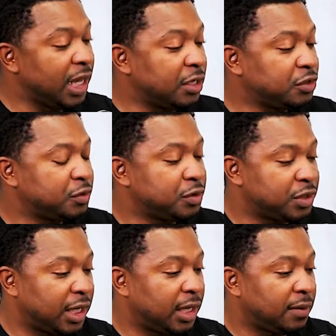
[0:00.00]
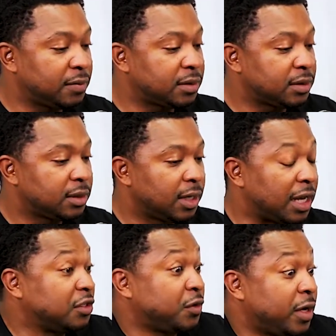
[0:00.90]
Edgerrin James
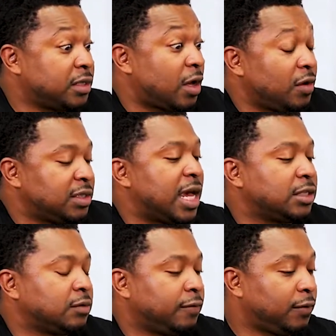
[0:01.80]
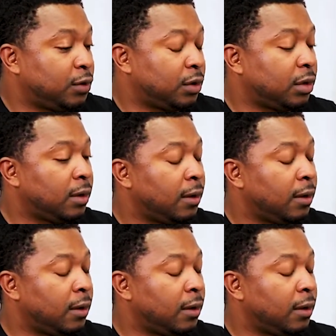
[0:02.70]
and it's crazy, all these guys are from Florida.